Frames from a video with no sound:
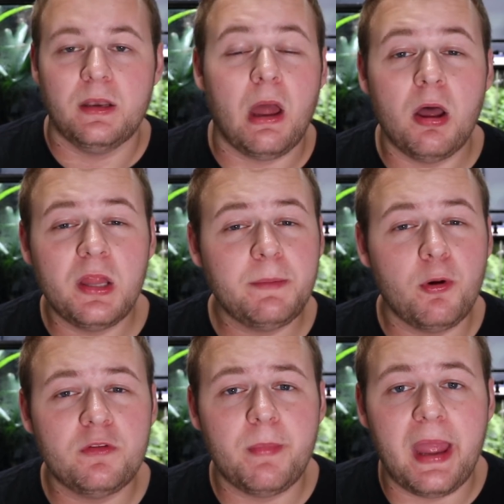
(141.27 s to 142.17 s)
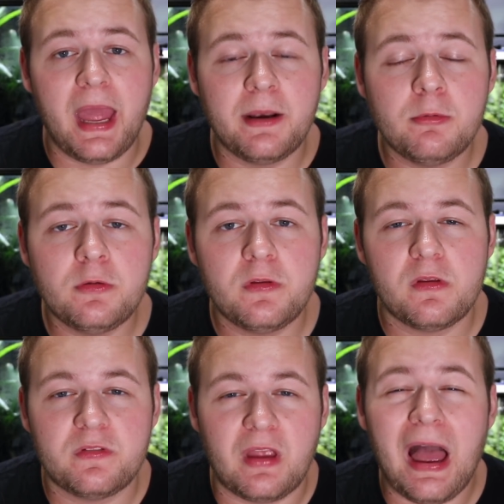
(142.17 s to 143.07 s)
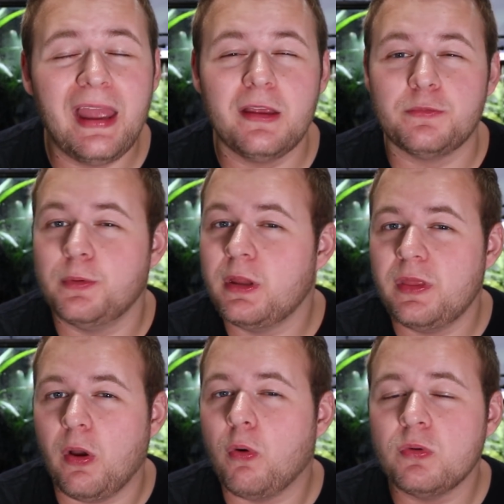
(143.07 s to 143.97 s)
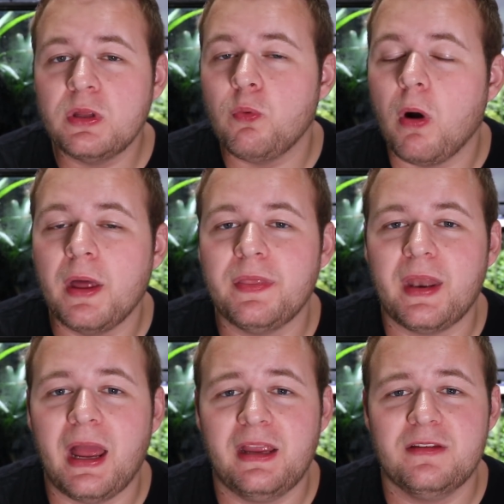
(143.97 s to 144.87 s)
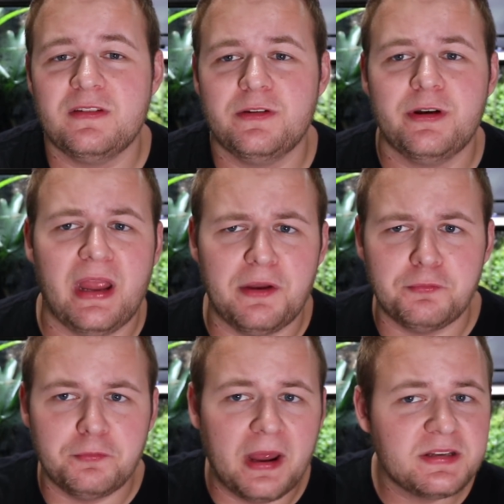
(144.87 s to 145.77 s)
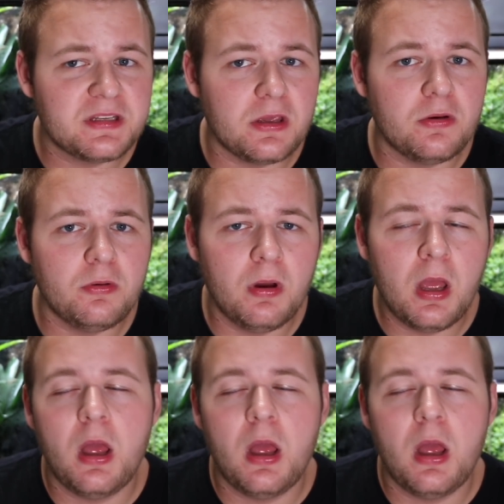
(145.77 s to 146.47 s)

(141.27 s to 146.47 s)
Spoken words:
Now, unlike most of my animals, Sky is really the only one that I consider a rescue.